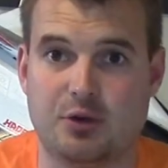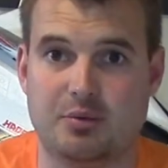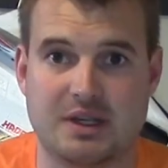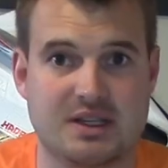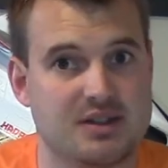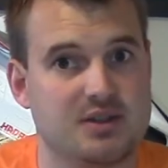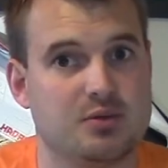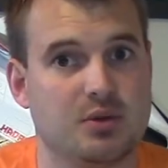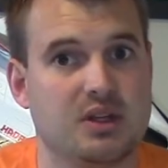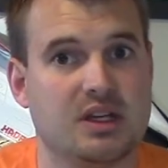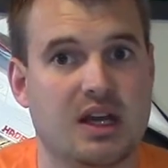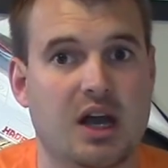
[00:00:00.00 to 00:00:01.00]
because it's
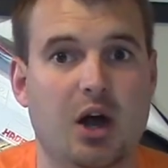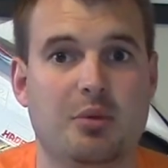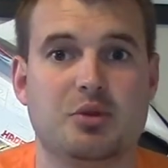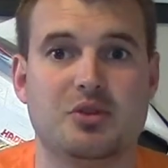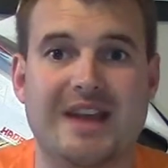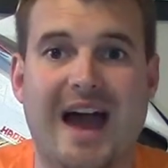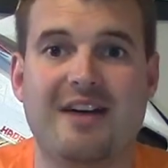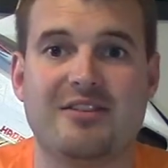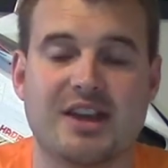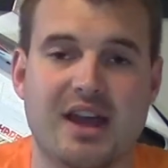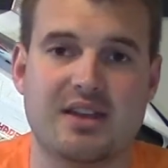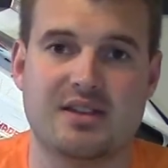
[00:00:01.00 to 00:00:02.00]
really going to help you
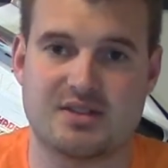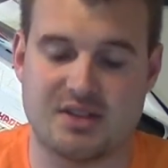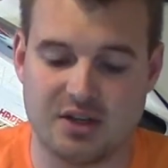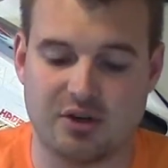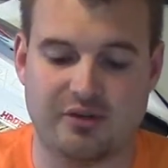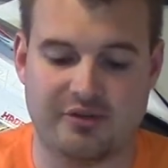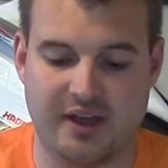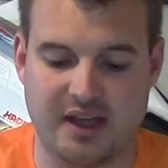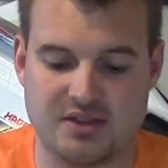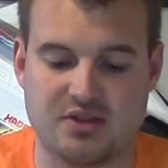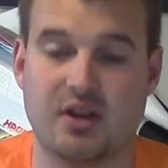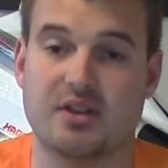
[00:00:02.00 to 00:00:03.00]
navigate this
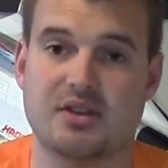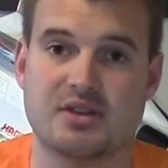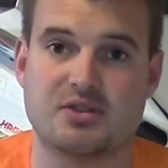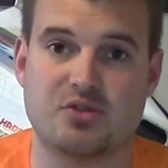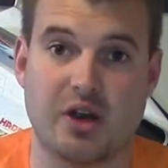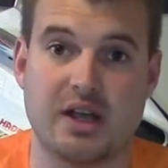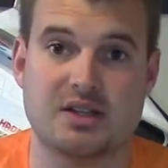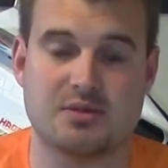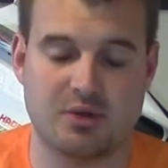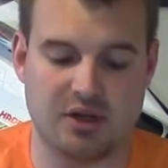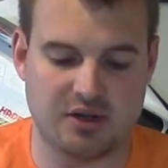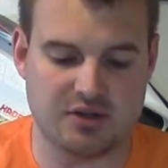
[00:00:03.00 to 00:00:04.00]
interface on this
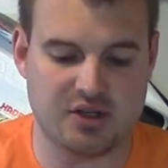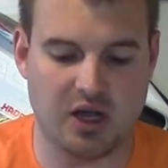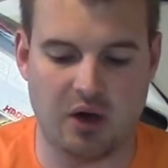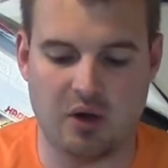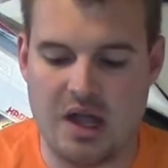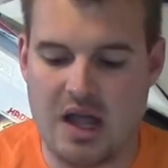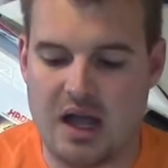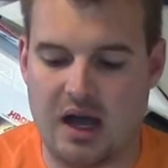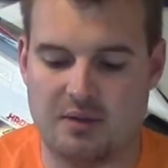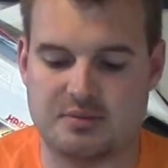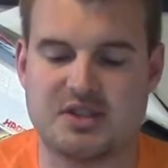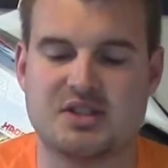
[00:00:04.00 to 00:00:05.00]
transmitter. So
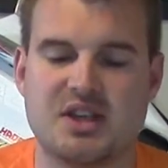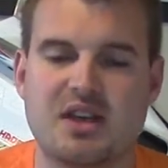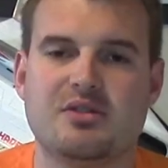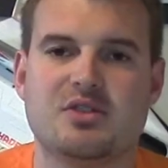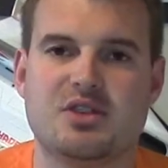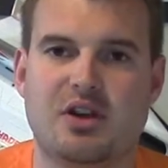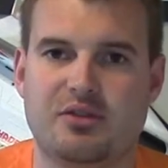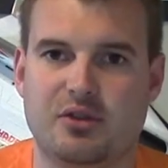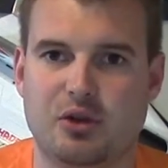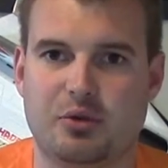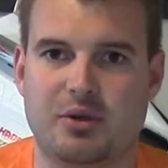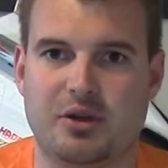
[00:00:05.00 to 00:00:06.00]
to save yourself a
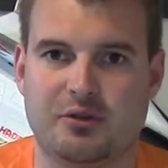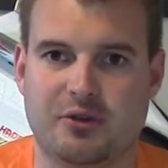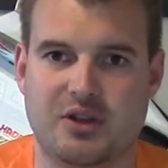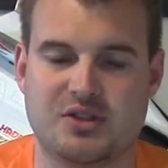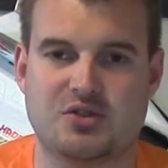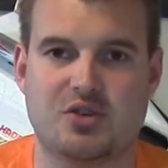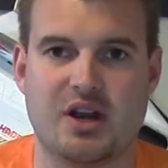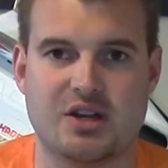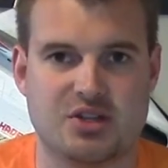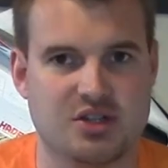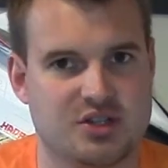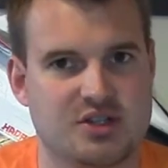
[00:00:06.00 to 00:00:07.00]
little bit of
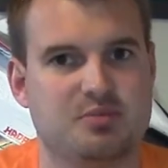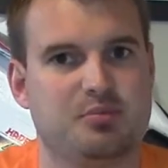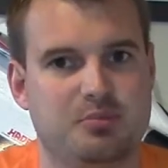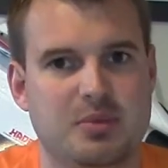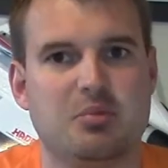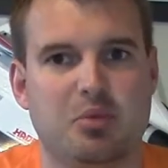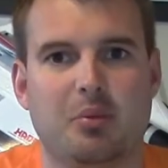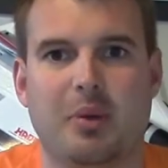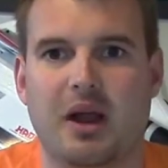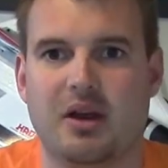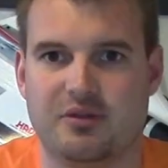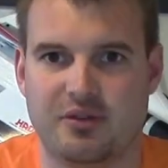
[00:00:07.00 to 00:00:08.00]
frustration, just be
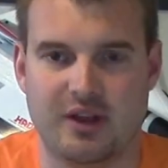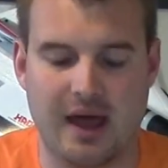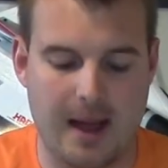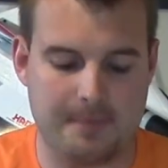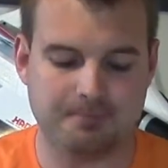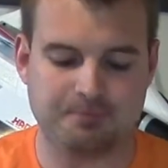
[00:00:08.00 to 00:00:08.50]
prepared for that.